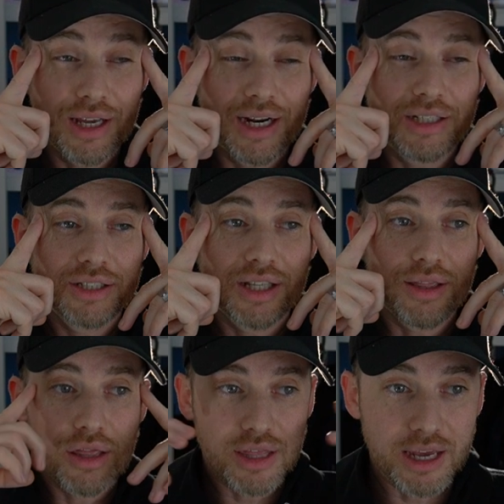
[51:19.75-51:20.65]
and I just can
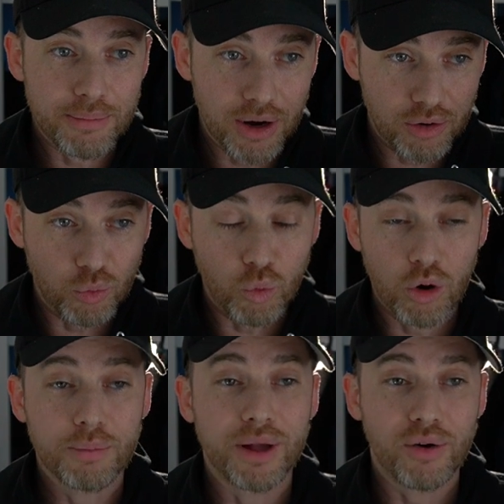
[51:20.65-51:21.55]
think better and
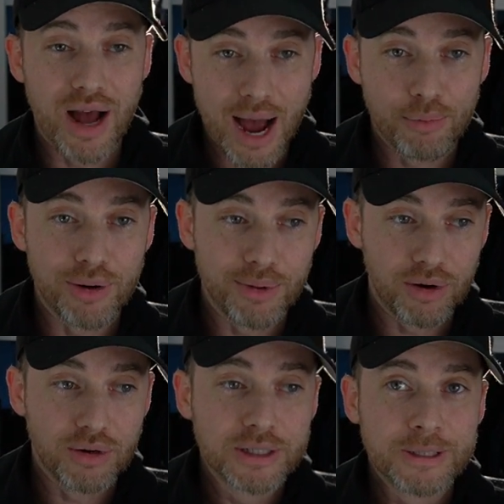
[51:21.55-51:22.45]
work better and operate better.